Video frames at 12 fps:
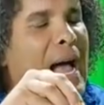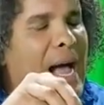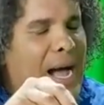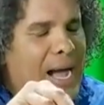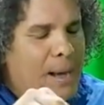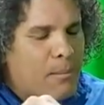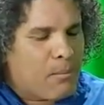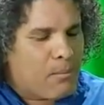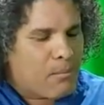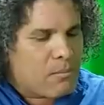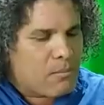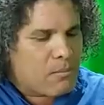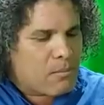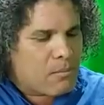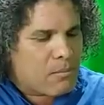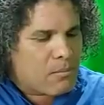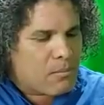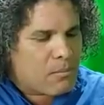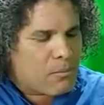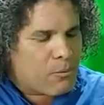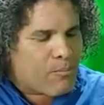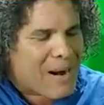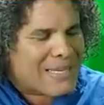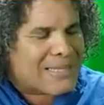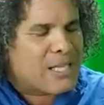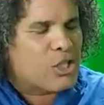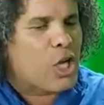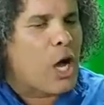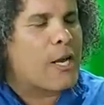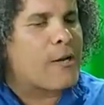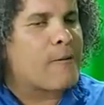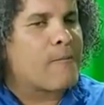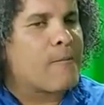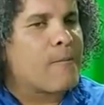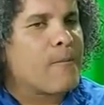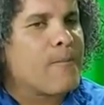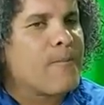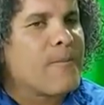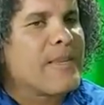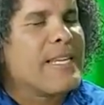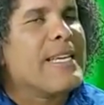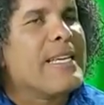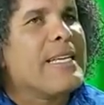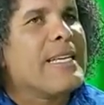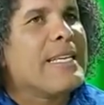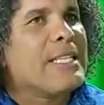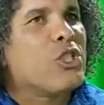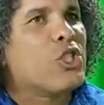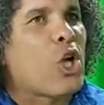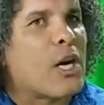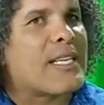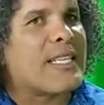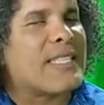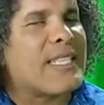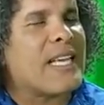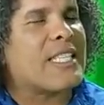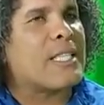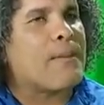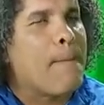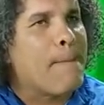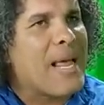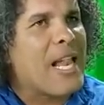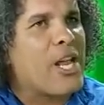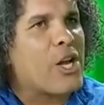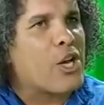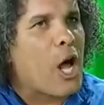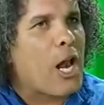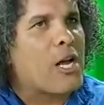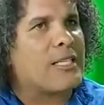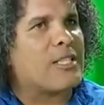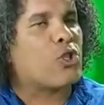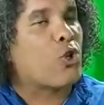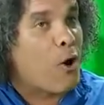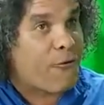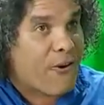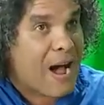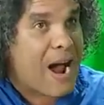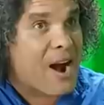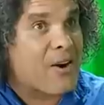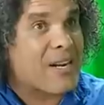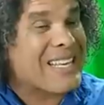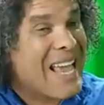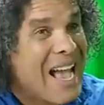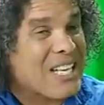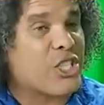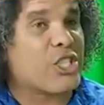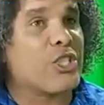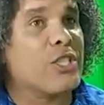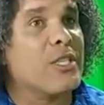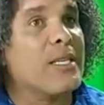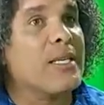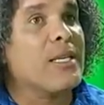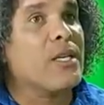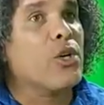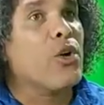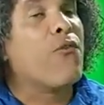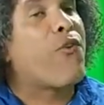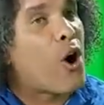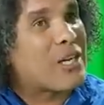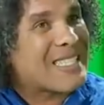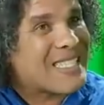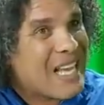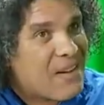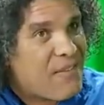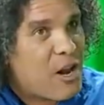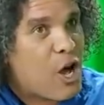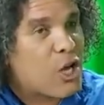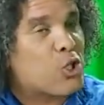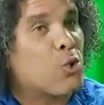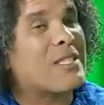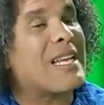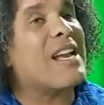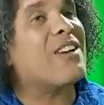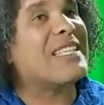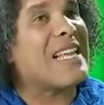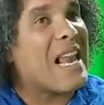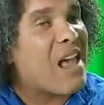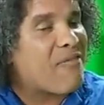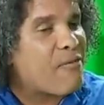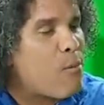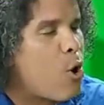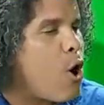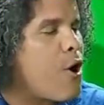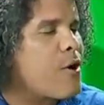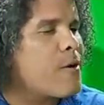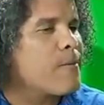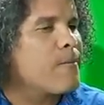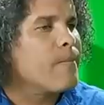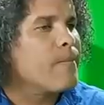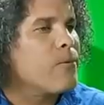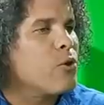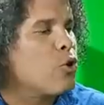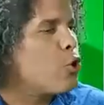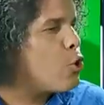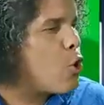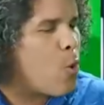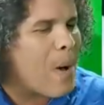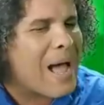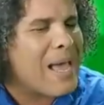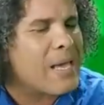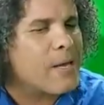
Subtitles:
Brazenton $36 million so far cash for seven lawsuits and there's 11 more? Do you know why?